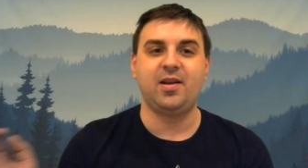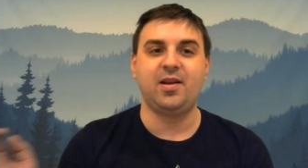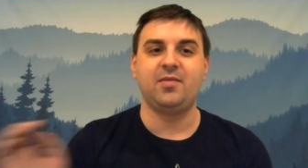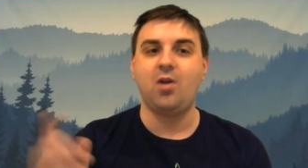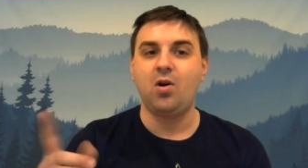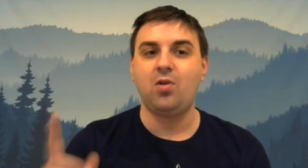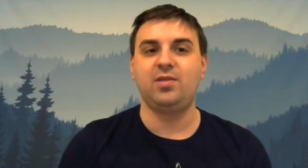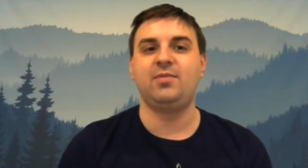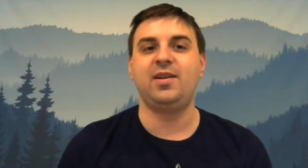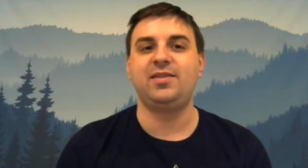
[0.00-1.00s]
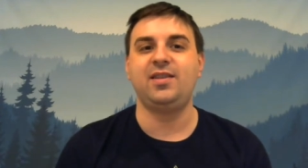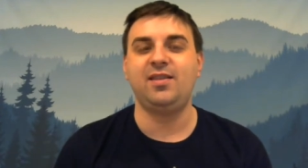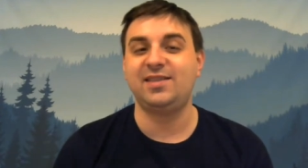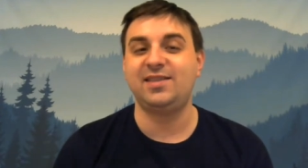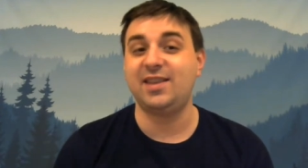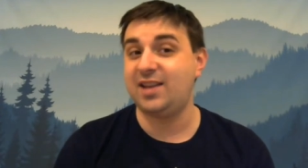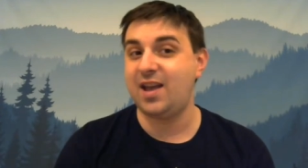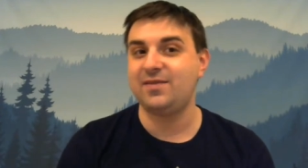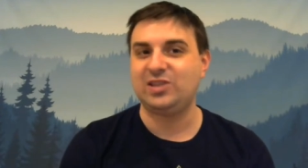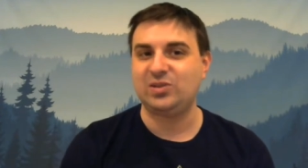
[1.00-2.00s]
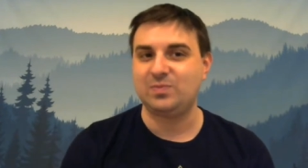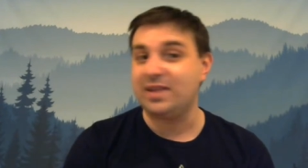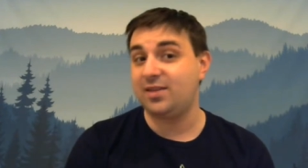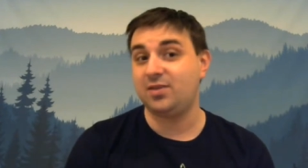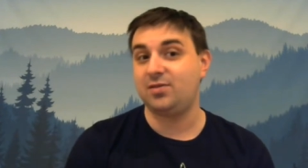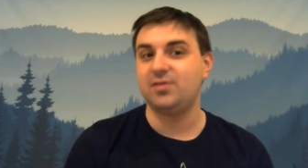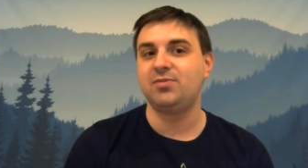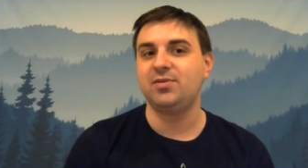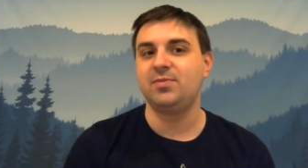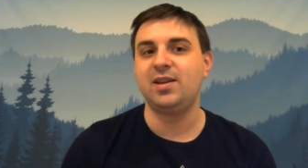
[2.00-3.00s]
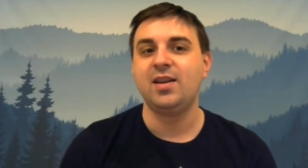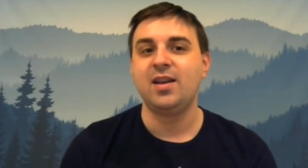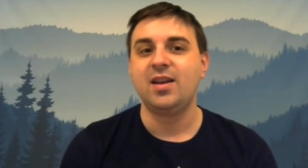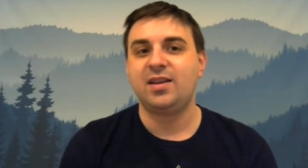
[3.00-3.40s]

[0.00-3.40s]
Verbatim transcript: uh, hole in my theory is that Kevin Smith agrees with me.